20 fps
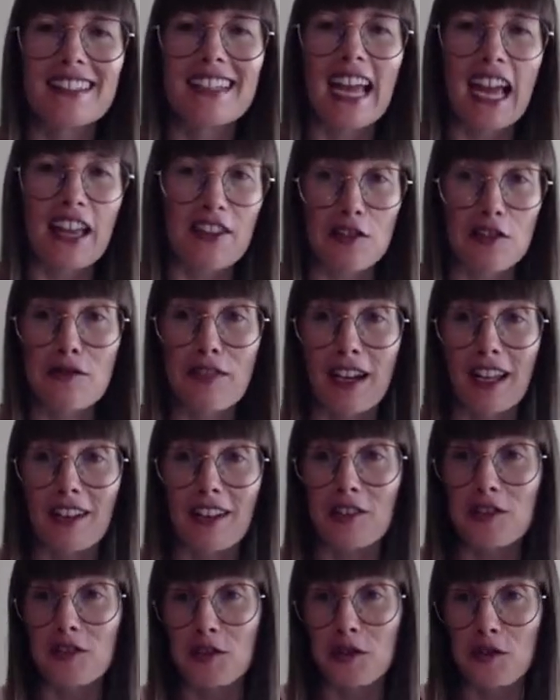added
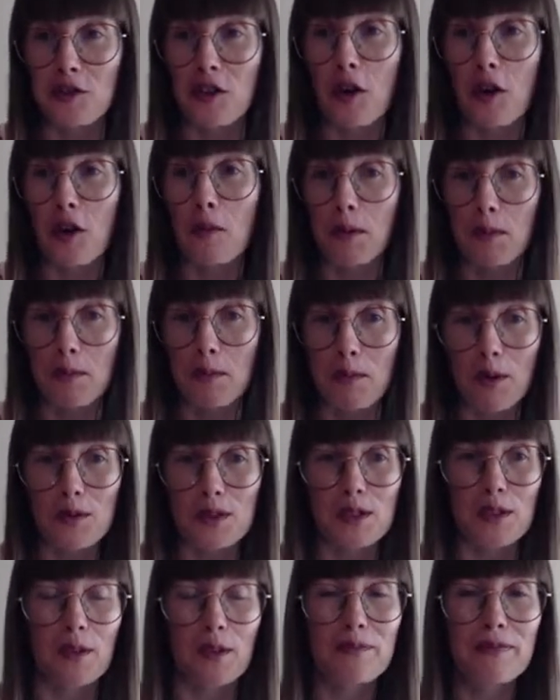value to your
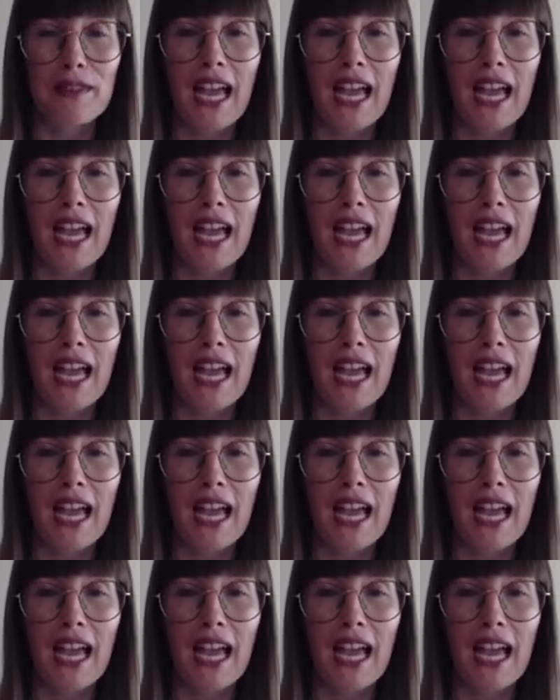proposal.